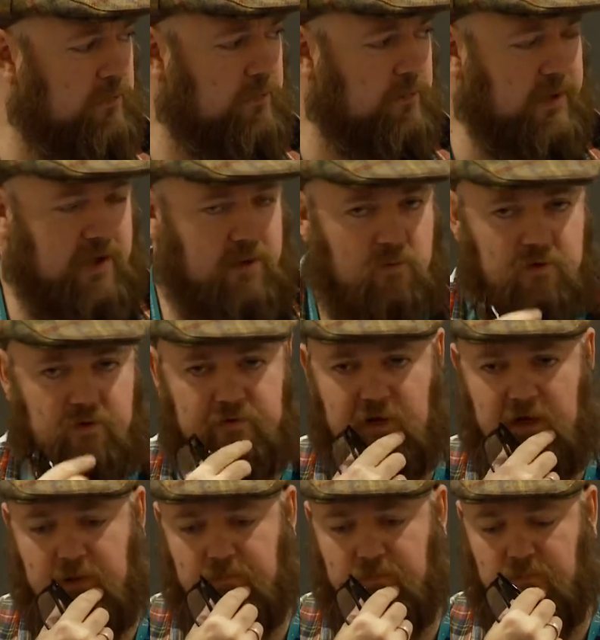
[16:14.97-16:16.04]
for me was
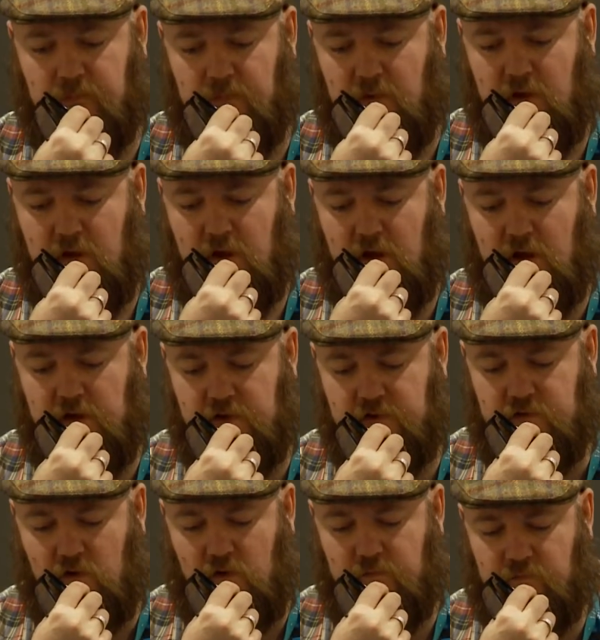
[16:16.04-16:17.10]
at the
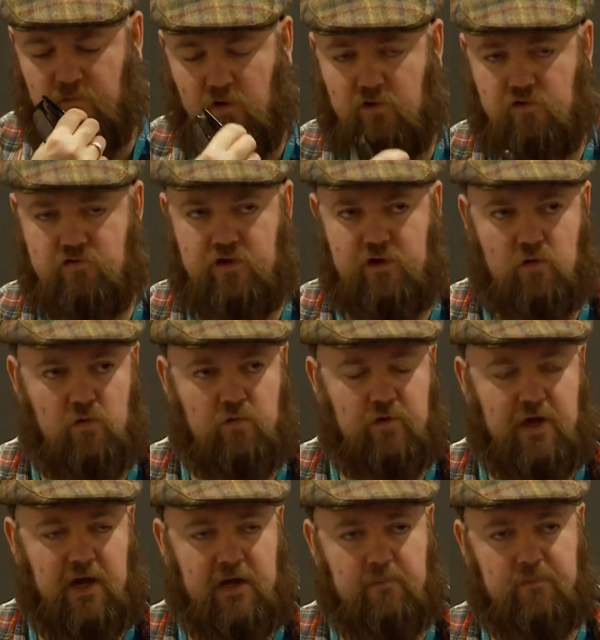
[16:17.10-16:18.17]
time, Voluntary
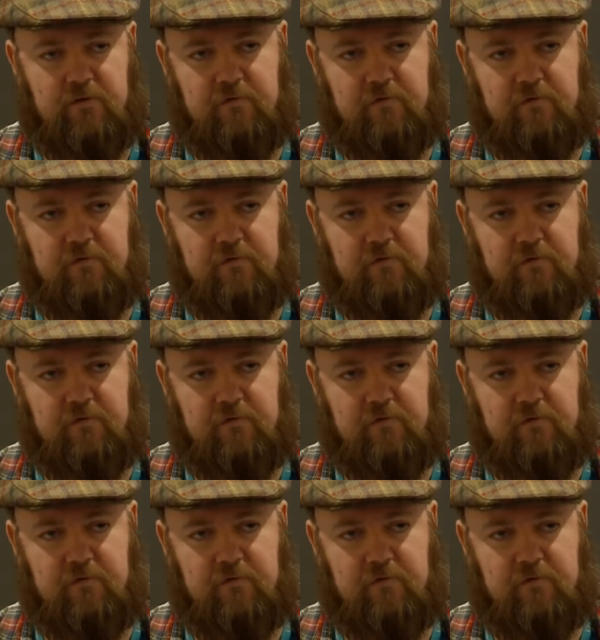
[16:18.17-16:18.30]
Norfolk had a